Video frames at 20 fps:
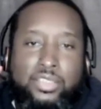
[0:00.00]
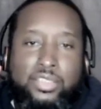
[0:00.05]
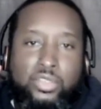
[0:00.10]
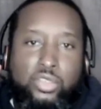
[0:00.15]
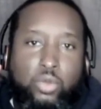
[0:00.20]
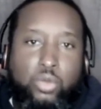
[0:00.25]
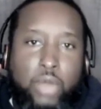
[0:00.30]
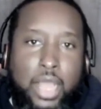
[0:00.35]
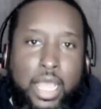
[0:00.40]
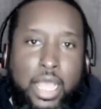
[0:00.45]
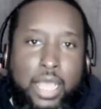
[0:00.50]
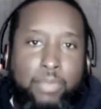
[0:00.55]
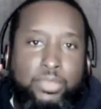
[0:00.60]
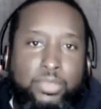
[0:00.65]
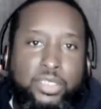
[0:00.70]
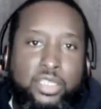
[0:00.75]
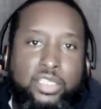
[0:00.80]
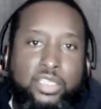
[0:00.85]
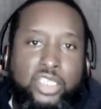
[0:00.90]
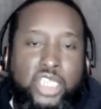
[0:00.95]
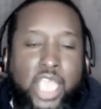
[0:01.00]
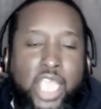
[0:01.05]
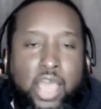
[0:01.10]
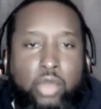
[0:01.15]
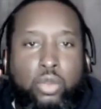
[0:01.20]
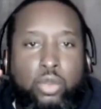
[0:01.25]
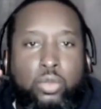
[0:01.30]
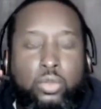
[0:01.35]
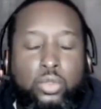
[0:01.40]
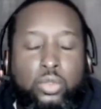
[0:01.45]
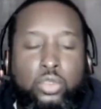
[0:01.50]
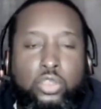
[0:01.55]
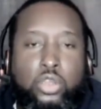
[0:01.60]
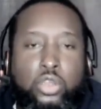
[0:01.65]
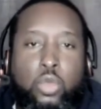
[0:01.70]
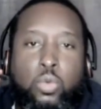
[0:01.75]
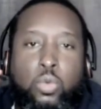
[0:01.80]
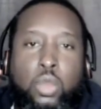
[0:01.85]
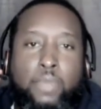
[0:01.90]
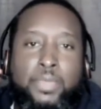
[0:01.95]
subscribed to the channel.
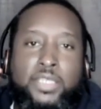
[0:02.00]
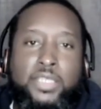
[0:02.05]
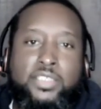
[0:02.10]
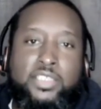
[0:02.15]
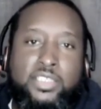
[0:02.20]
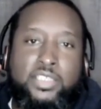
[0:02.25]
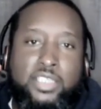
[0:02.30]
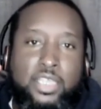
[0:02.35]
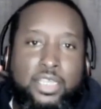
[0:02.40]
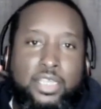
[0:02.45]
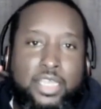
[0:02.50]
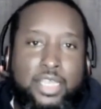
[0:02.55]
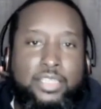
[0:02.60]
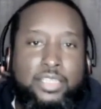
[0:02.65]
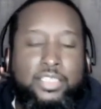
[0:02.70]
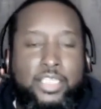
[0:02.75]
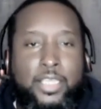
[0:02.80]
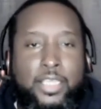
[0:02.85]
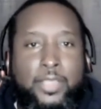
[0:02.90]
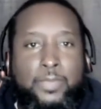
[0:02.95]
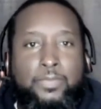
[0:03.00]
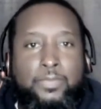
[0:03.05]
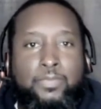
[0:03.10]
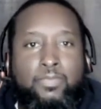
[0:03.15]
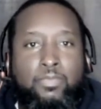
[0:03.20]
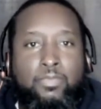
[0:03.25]
You don't want to miss this good content.